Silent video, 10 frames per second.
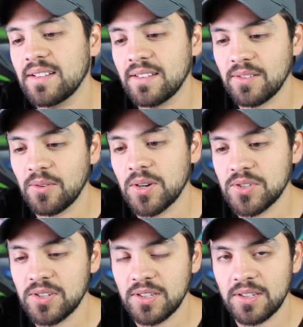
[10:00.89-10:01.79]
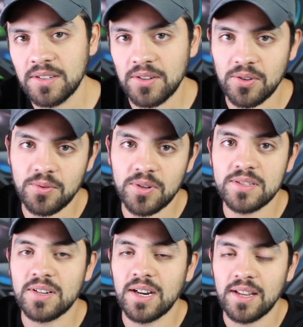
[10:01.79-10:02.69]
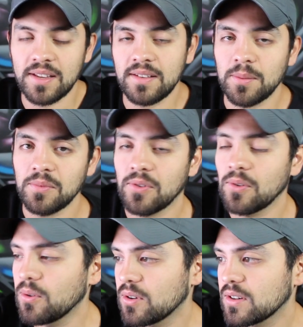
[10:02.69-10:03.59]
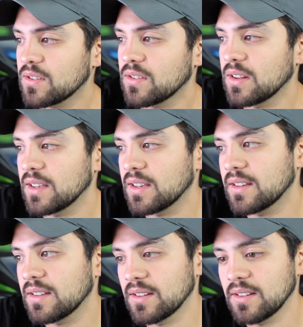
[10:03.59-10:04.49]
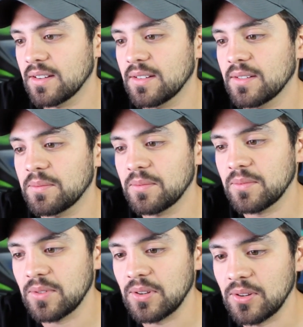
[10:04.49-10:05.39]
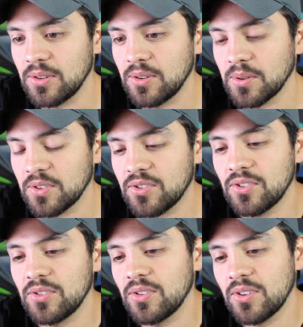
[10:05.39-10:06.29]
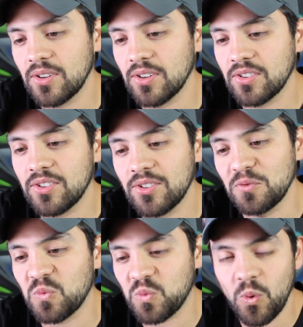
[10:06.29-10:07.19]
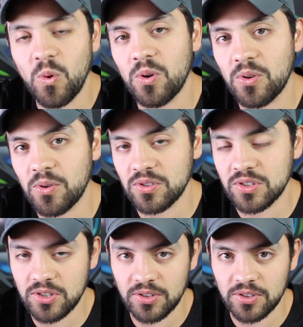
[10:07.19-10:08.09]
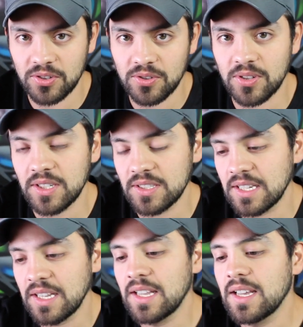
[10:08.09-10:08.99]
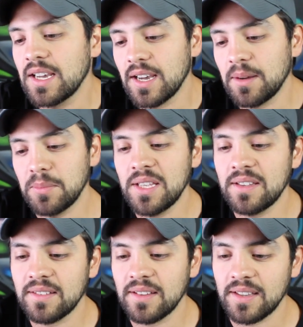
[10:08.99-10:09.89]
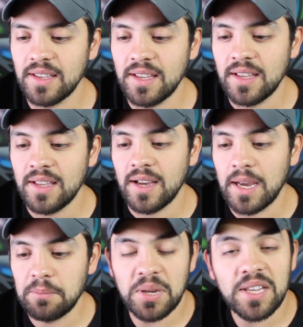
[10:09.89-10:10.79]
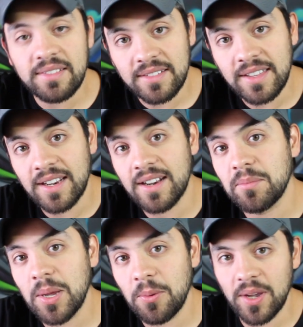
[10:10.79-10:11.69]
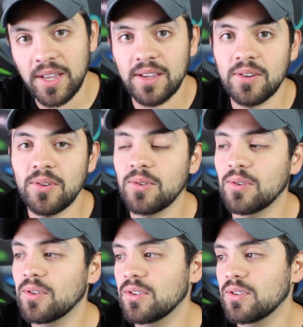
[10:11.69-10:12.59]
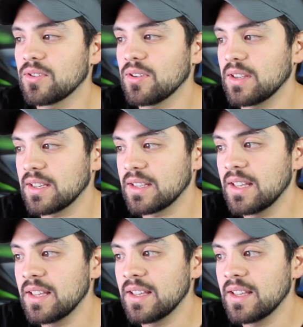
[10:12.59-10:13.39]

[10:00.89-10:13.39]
that it's a question. Grunts are kind of the same for orcs. Like, you know, a certain roar or a certain grunt means like, I'm pissed, get out of my way, or like,